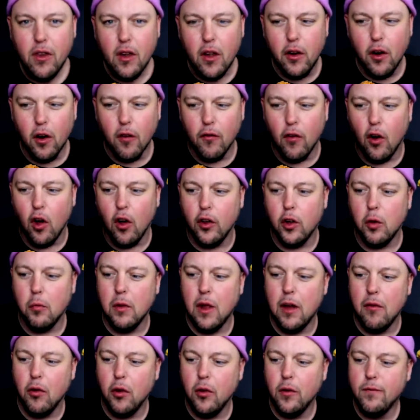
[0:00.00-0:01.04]
your volume
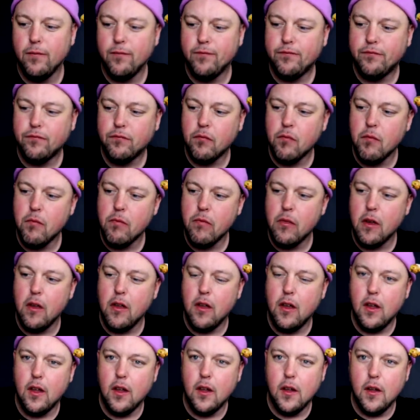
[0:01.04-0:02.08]
level.
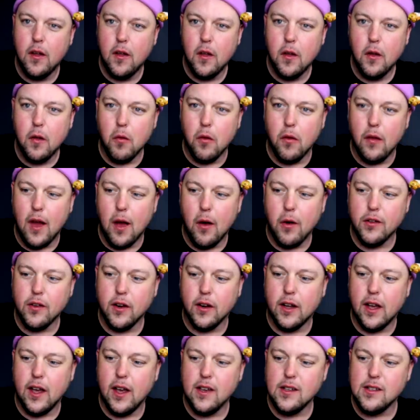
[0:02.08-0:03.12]
Well, that was our
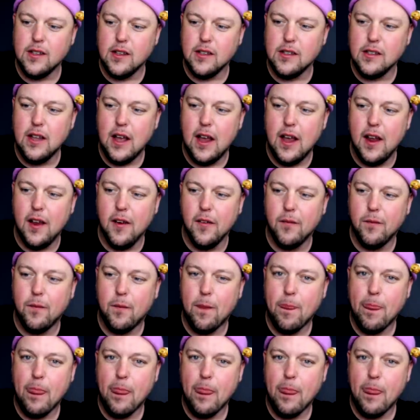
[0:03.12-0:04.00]
case this night.